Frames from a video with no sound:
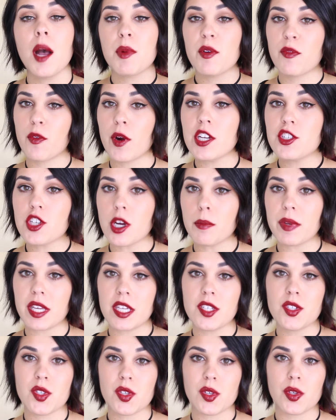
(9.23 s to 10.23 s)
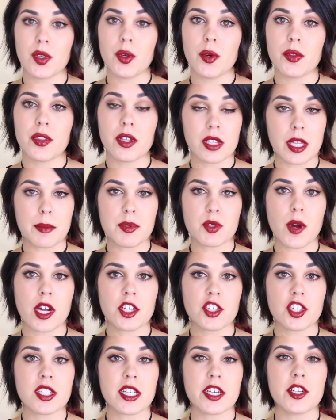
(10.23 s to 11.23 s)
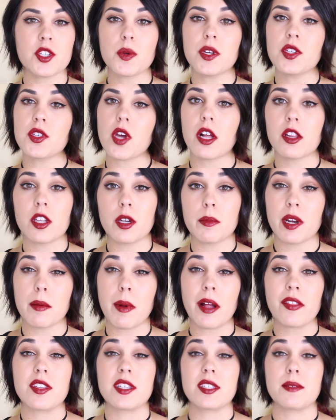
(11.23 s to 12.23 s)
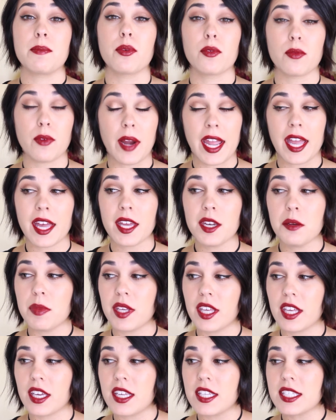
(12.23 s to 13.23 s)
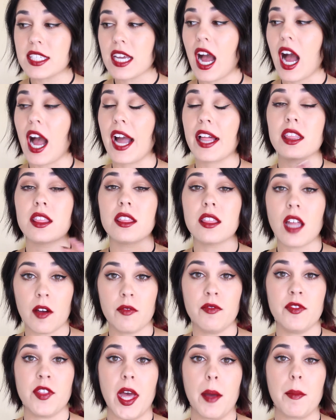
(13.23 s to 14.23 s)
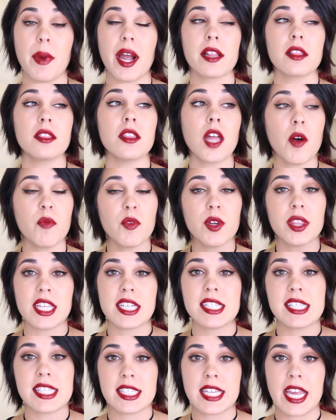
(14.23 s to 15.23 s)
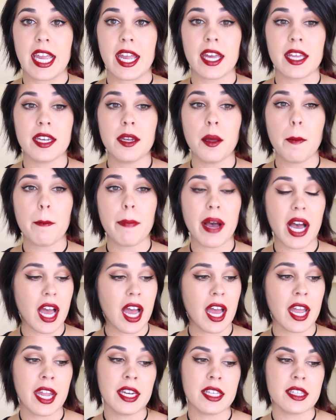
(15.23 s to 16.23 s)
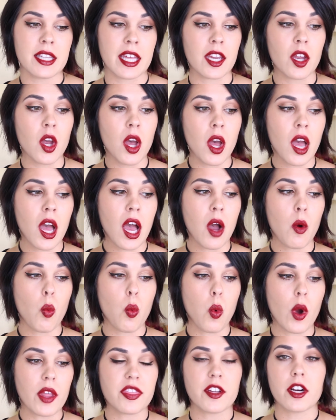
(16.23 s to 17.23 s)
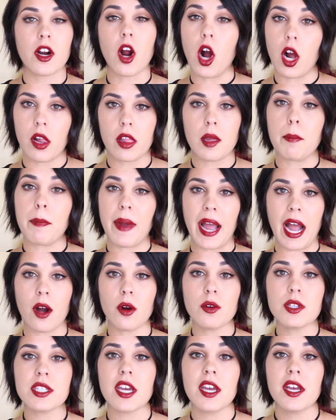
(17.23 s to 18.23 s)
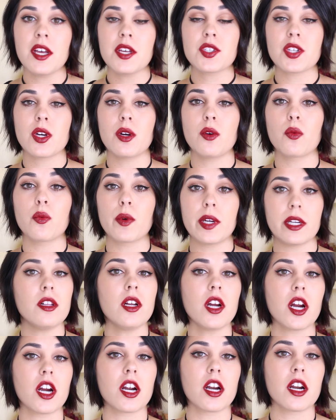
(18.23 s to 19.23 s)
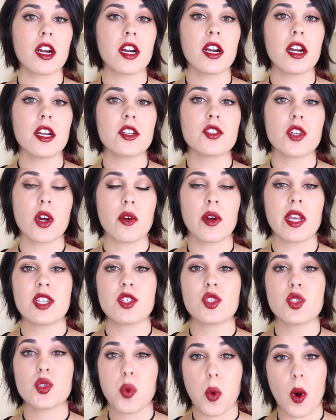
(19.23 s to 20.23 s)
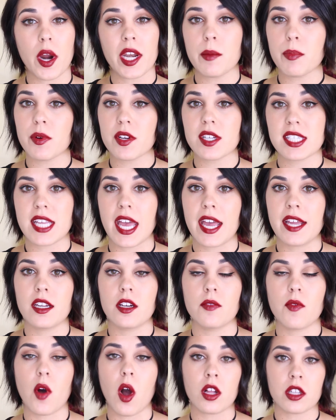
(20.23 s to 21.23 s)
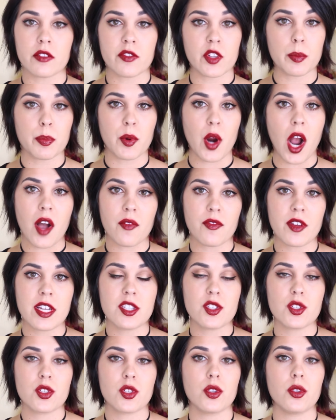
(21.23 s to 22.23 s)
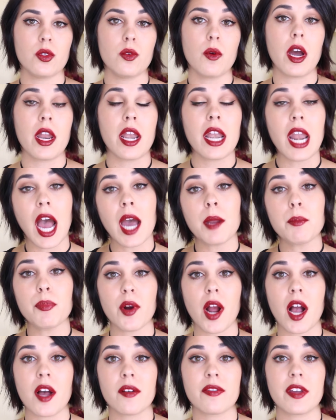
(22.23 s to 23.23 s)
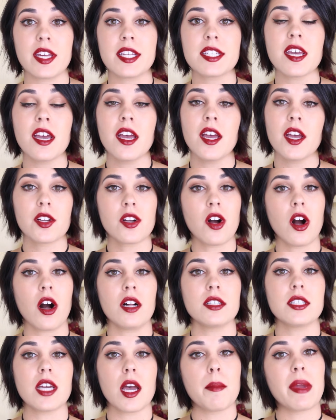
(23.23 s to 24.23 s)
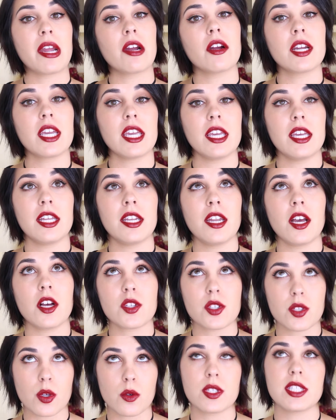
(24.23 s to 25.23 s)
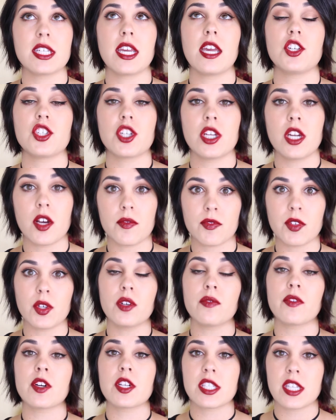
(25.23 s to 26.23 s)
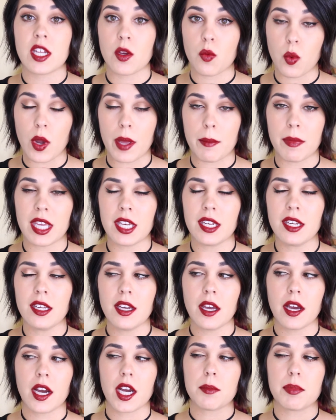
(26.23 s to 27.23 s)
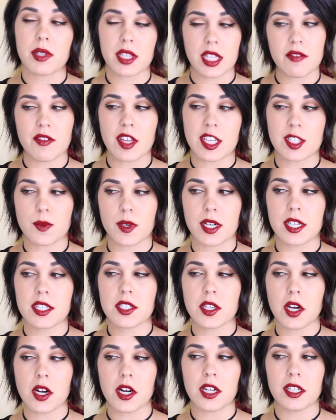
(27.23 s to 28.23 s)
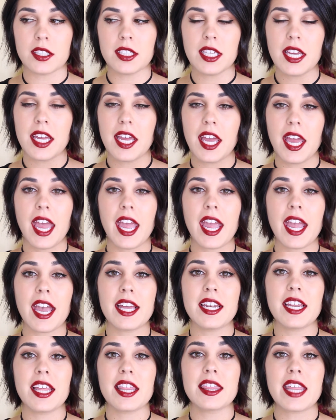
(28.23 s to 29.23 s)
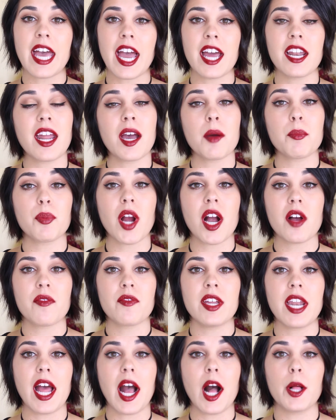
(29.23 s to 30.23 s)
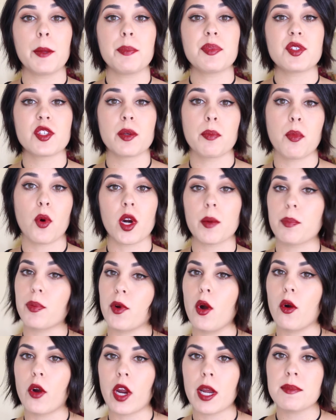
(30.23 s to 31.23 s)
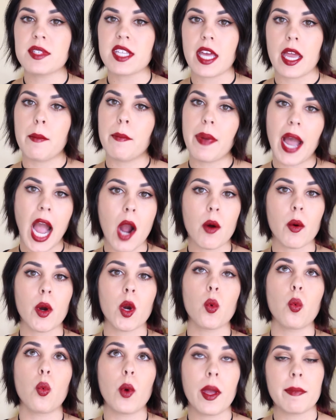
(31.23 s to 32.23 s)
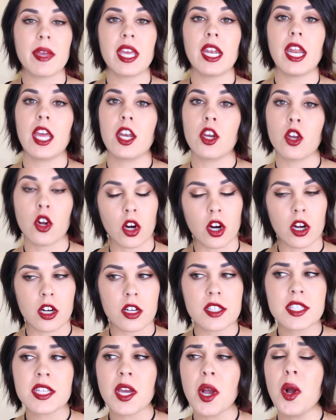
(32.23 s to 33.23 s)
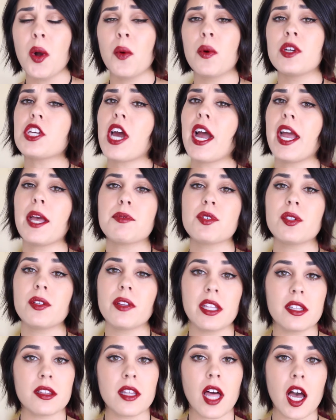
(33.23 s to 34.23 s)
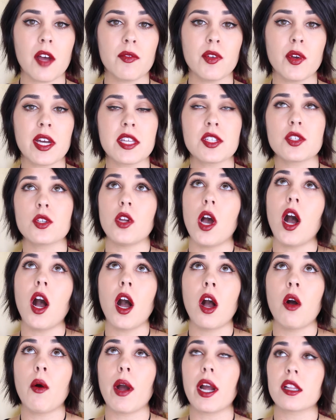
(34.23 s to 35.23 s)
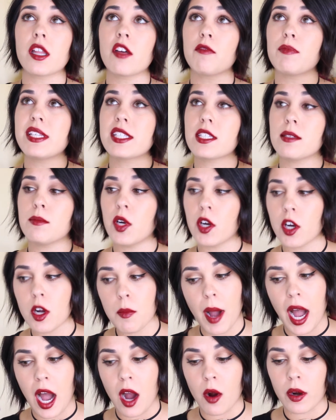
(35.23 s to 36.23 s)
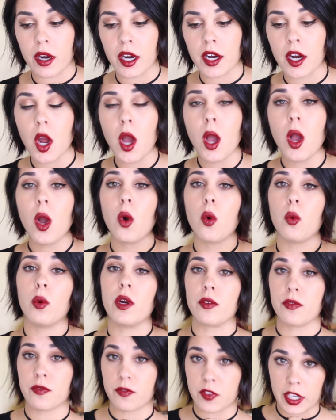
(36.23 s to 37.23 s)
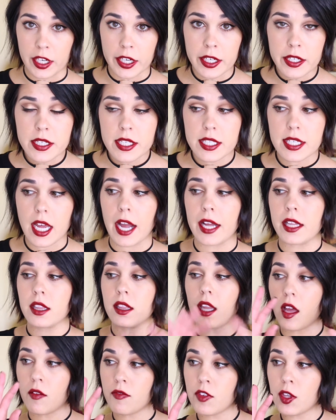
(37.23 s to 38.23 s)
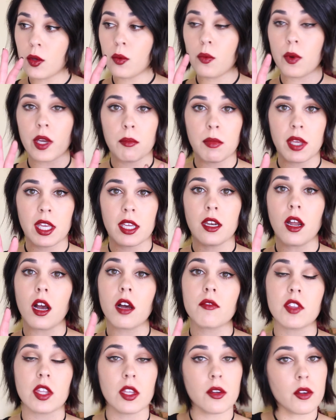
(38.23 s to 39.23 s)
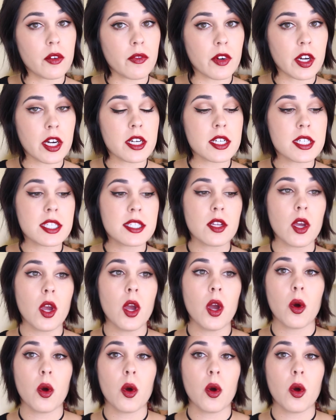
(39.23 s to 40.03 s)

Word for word: Before I jump into the lip swatches, I just wanna talk a little bit about this brand because I love them. I love what they stand behind and like what they're all about. So RealHer donates twenty percent of all of their profits to a nonprofit called American Association of University Women. I believe that's what it's called. And that nonprofit helps support programs that empower women and girls, which I absolutely love. You guys know I love me some girl power. We're fierce. I love you, women of the universe.